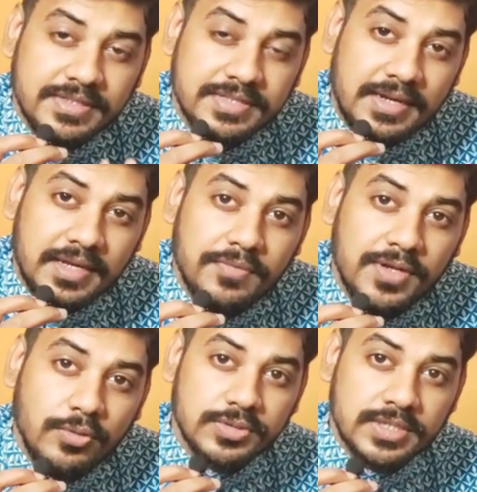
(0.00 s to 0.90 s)
this Saturn
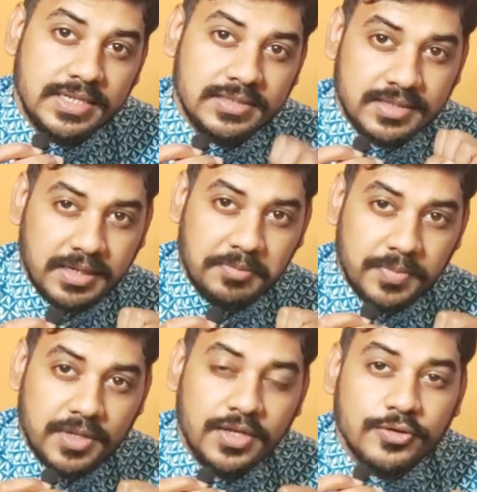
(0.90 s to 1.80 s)
will loosen its grip,
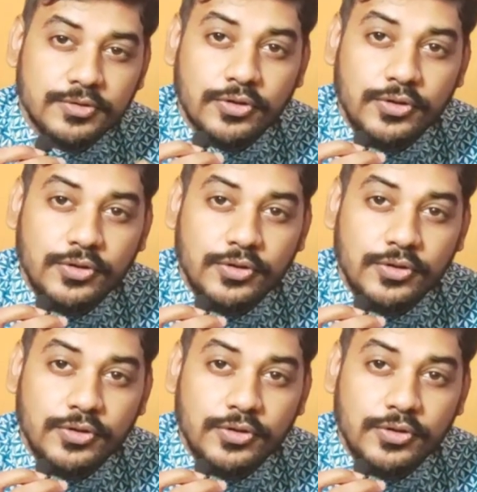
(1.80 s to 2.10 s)
so